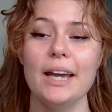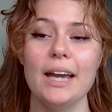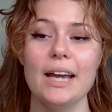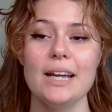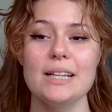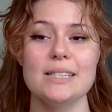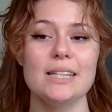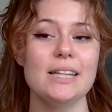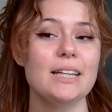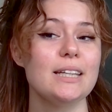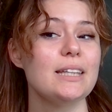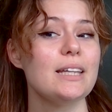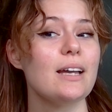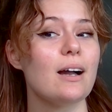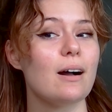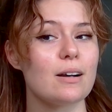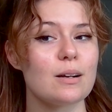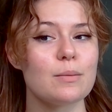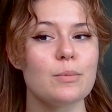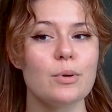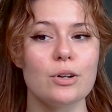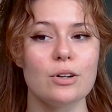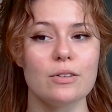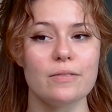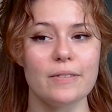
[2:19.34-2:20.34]
Take the
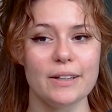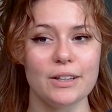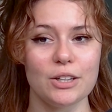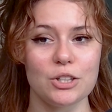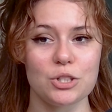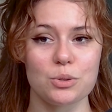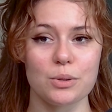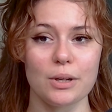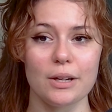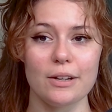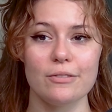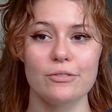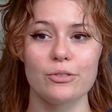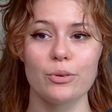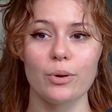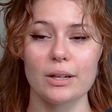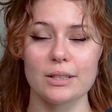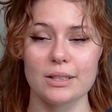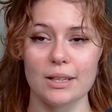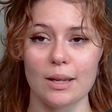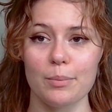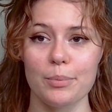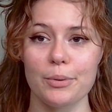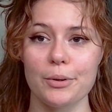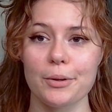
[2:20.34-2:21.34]
automotive industry, for
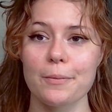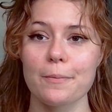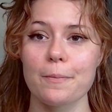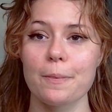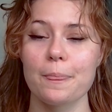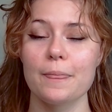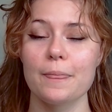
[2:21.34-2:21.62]
example.